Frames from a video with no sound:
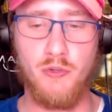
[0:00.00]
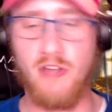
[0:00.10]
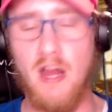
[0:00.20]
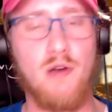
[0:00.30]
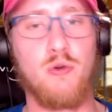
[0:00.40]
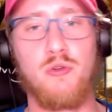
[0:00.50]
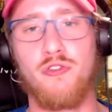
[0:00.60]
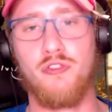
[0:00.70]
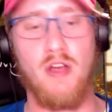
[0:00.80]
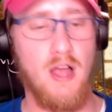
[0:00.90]

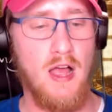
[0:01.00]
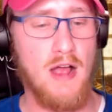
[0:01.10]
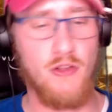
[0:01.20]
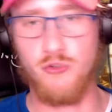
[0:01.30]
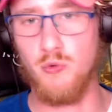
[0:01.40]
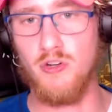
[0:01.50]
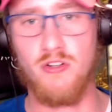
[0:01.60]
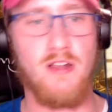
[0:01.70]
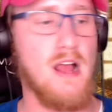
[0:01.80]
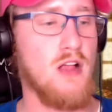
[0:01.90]
Carroll's Alice in
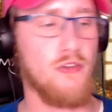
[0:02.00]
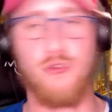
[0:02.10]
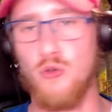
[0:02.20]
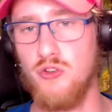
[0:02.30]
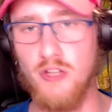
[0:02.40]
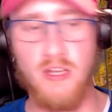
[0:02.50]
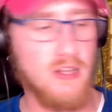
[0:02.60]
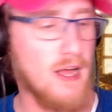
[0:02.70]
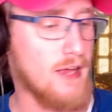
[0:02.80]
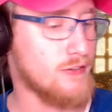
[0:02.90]
Wonderland, Alice Through the Looking
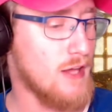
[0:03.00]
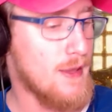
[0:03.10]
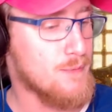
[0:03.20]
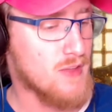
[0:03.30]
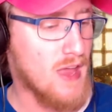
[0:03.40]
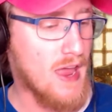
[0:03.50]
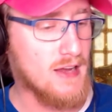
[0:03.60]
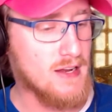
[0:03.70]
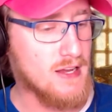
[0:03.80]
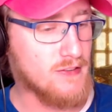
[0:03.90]
Glass,
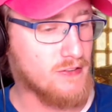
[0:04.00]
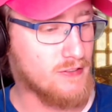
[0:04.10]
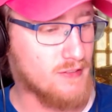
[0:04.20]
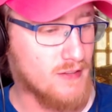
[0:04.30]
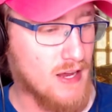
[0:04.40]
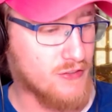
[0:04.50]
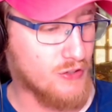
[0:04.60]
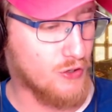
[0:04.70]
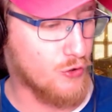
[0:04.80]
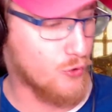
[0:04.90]
and it's
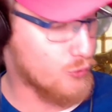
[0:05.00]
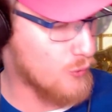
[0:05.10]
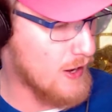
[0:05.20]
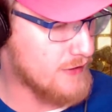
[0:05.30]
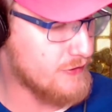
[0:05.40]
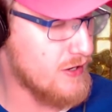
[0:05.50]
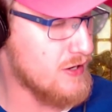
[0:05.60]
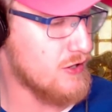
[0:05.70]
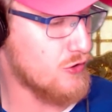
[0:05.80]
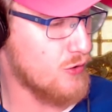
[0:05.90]
a
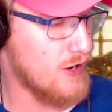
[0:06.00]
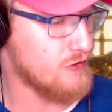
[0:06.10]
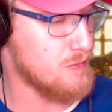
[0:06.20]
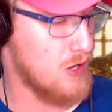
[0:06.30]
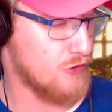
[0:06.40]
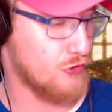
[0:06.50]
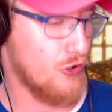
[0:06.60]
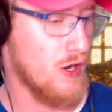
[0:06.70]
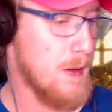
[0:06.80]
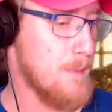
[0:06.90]
crazy
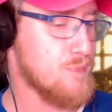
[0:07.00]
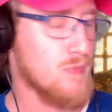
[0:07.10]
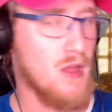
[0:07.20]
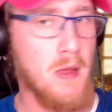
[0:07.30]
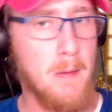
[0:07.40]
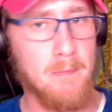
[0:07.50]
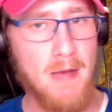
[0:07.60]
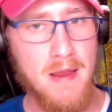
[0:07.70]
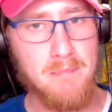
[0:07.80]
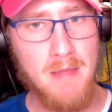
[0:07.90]
monster.
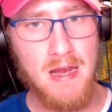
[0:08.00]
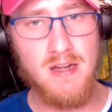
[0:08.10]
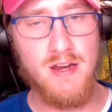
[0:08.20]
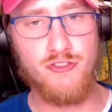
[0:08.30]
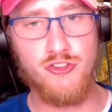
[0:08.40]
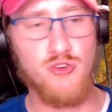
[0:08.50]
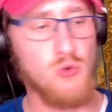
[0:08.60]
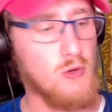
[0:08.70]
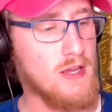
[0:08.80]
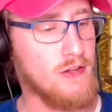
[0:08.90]
My main
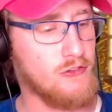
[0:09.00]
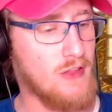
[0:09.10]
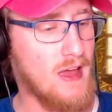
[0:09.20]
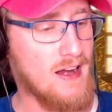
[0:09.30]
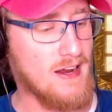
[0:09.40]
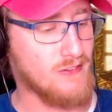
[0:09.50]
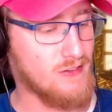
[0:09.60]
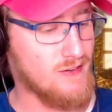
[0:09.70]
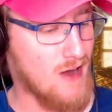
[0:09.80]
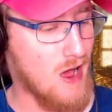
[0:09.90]
issue is that it's
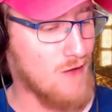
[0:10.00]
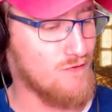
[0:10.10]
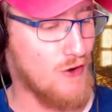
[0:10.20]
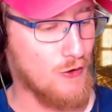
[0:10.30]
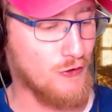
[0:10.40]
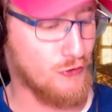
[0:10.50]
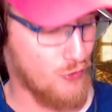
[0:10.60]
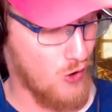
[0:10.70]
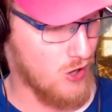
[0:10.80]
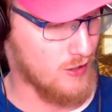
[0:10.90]
not very
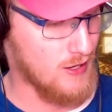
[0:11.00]
strong.